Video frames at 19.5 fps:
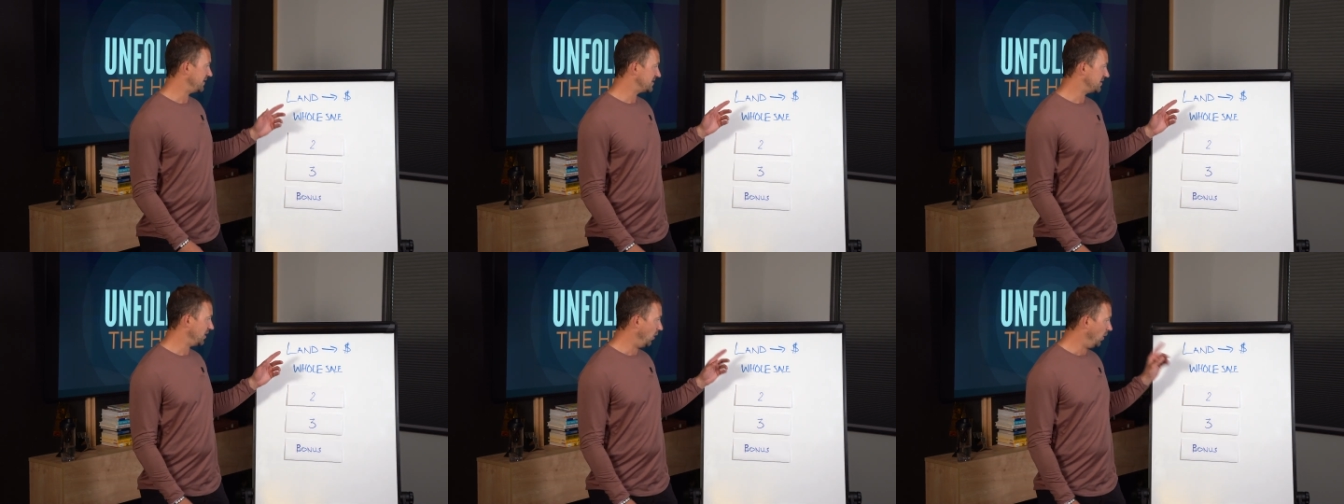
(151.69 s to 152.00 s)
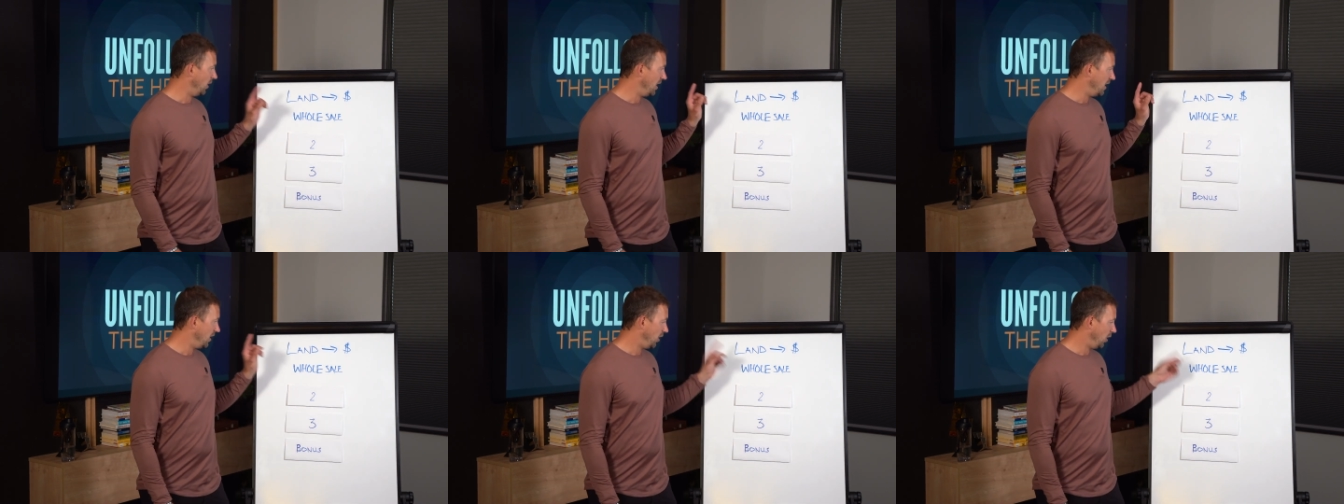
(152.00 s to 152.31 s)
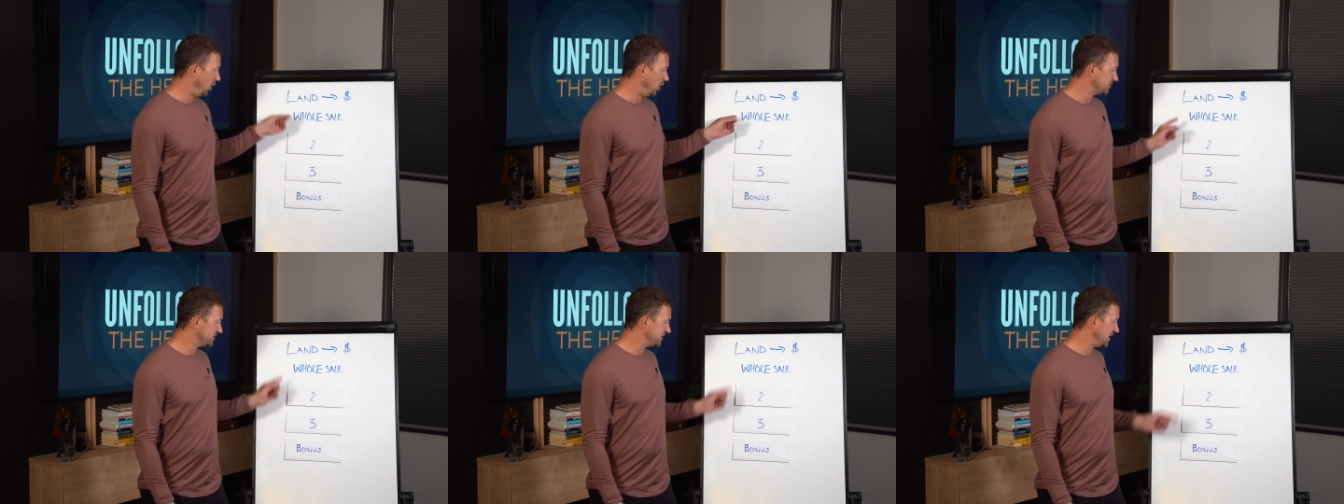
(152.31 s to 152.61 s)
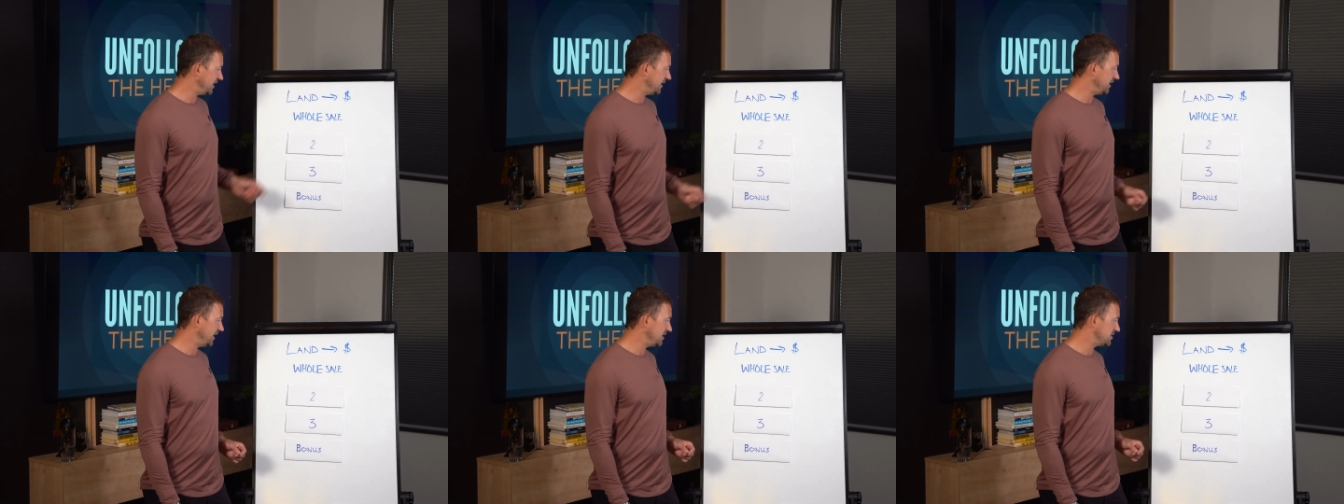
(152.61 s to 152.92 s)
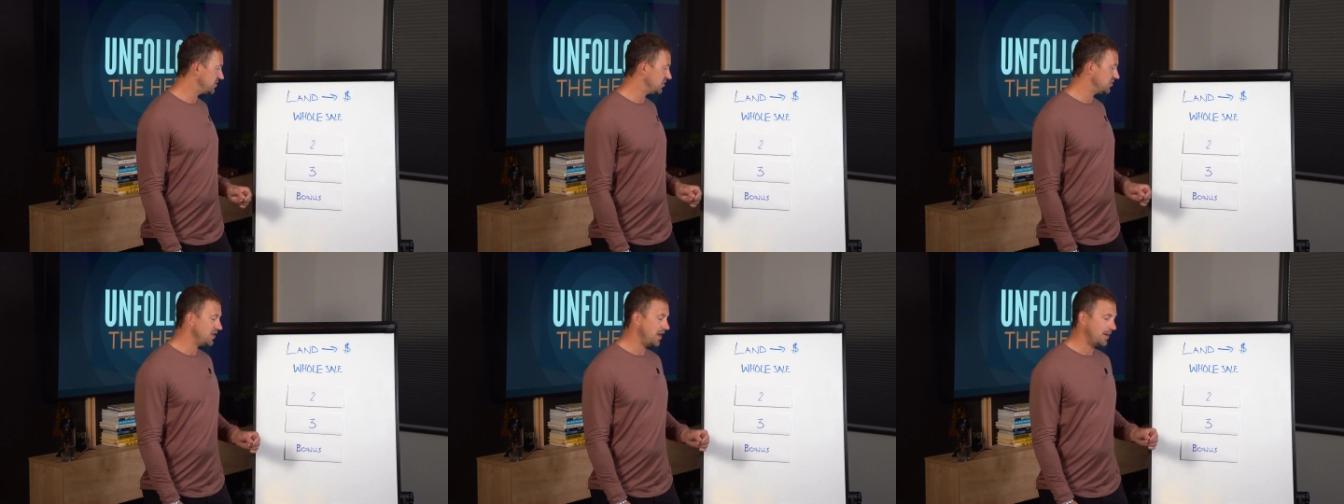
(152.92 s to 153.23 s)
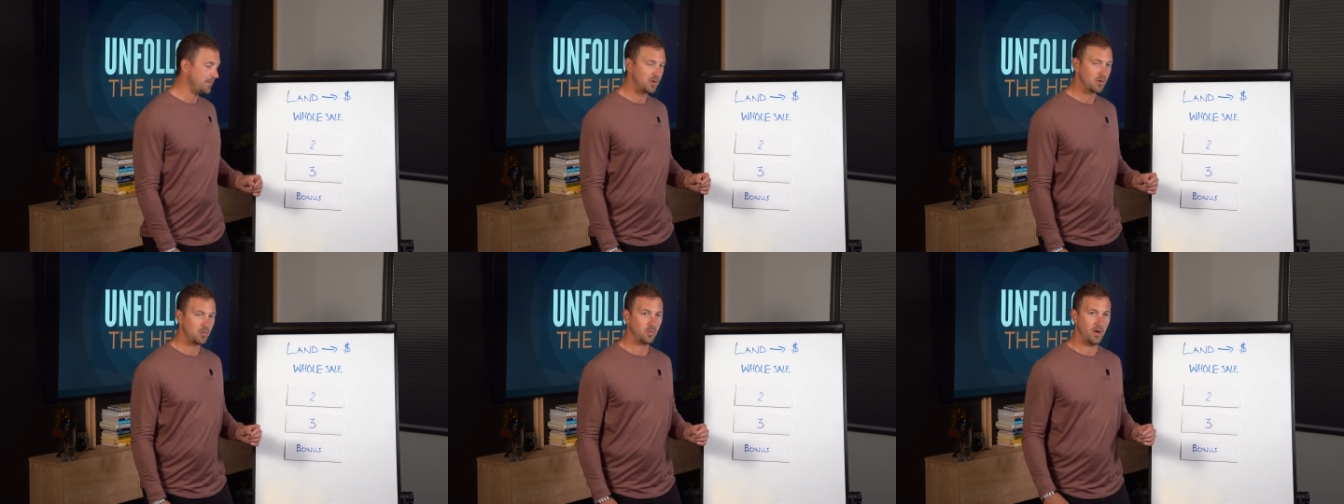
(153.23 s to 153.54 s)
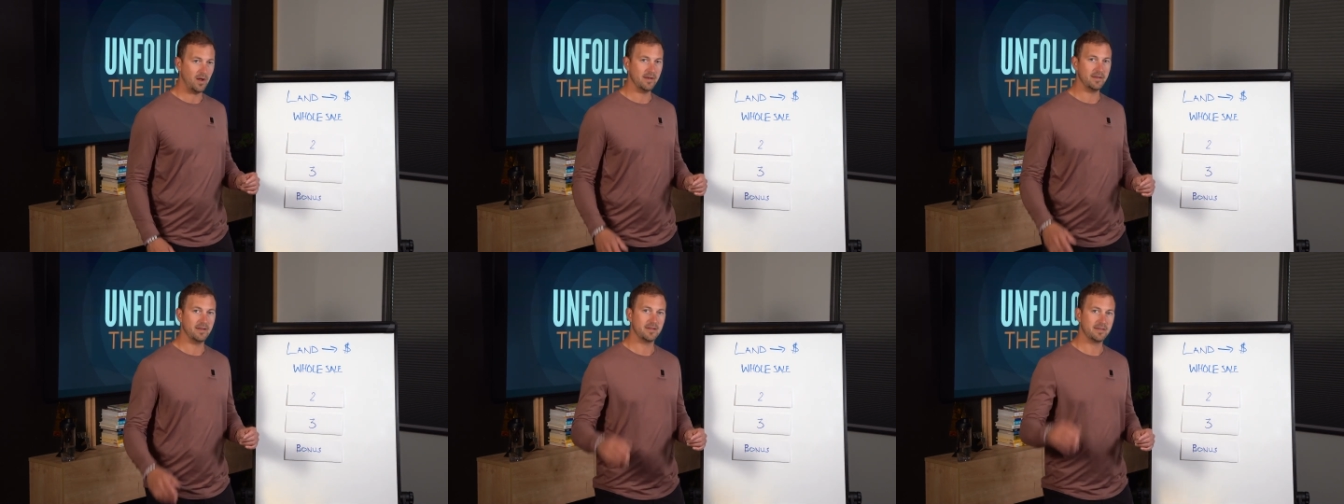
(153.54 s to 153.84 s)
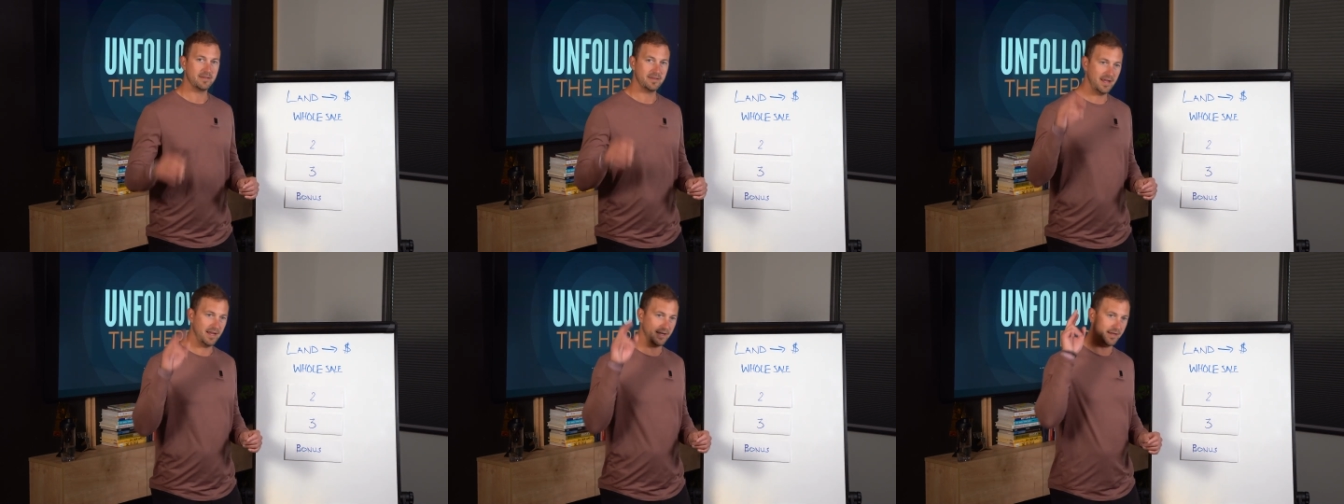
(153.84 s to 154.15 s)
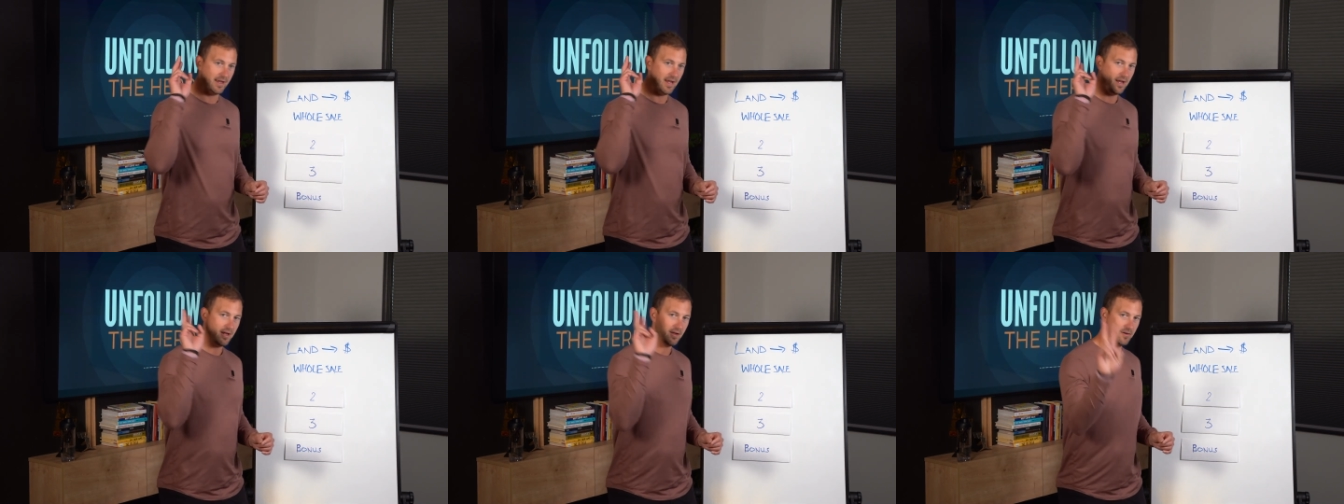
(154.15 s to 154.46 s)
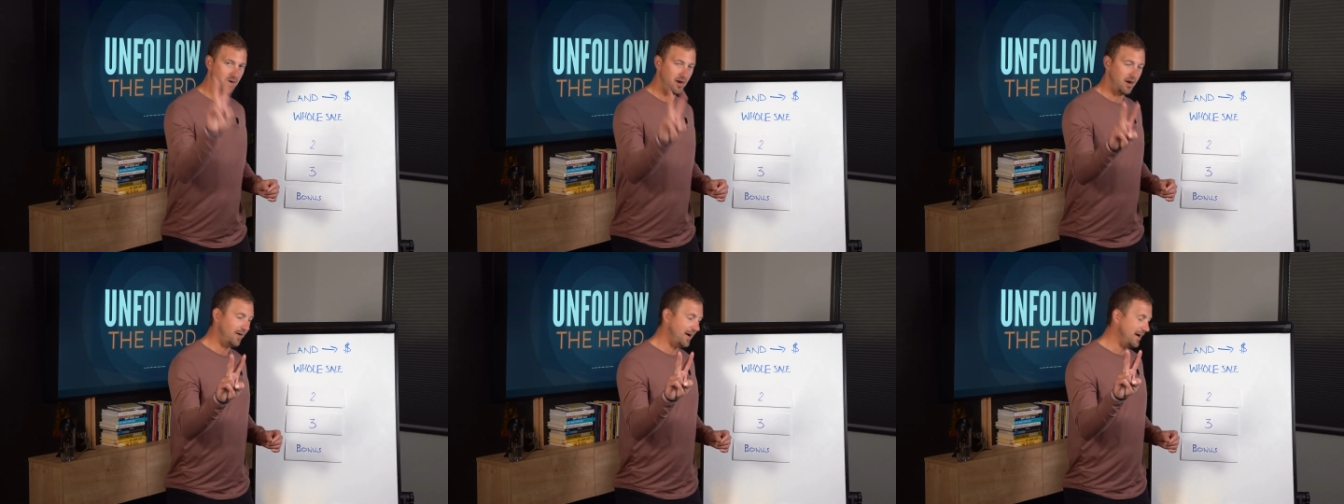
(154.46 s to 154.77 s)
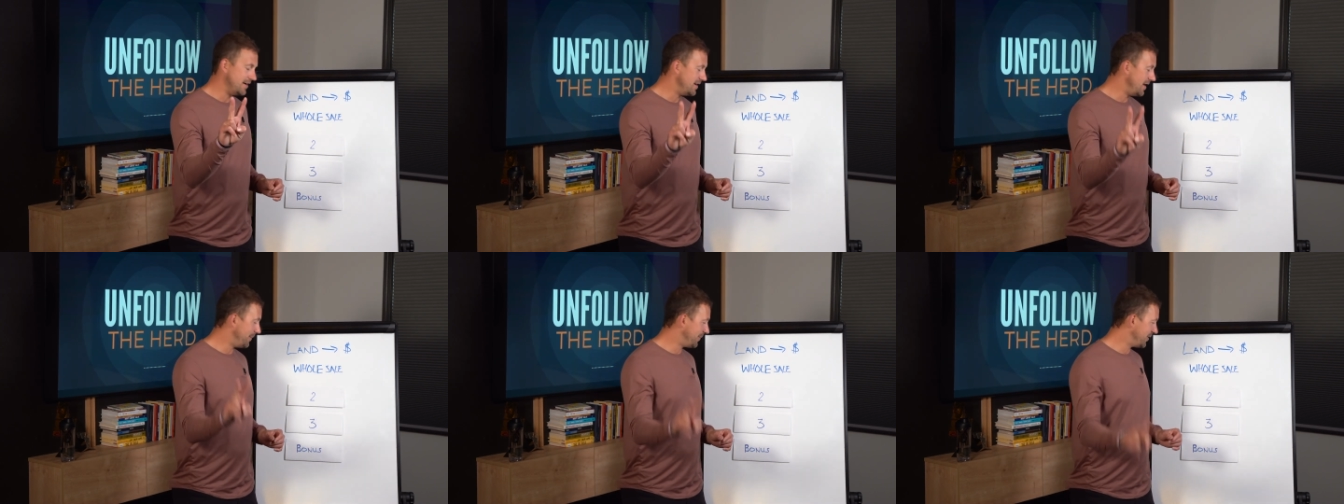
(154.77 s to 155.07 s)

So wholesaling is your number one thing. All right, number